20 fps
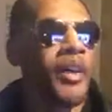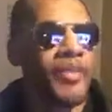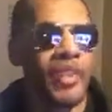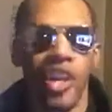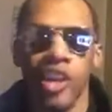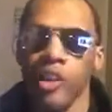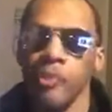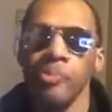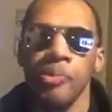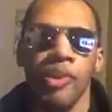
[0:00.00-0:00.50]

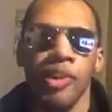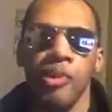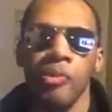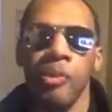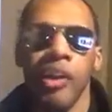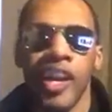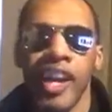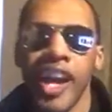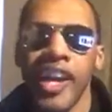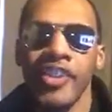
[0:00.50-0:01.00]
They're going to put them
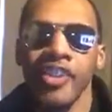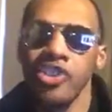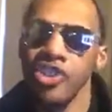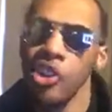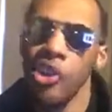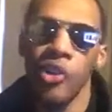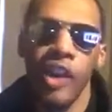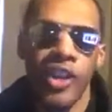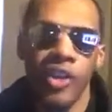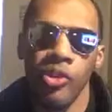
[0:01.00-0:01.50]
on either
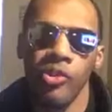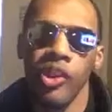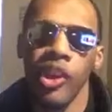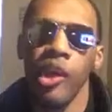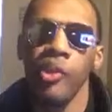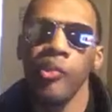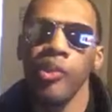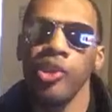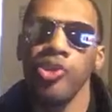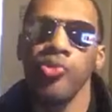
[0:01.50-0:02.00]
show. I don't
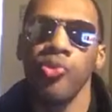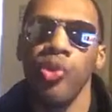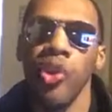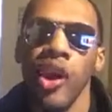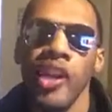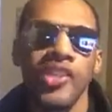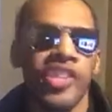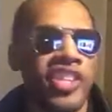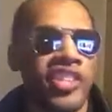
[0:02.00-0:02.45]
care which one.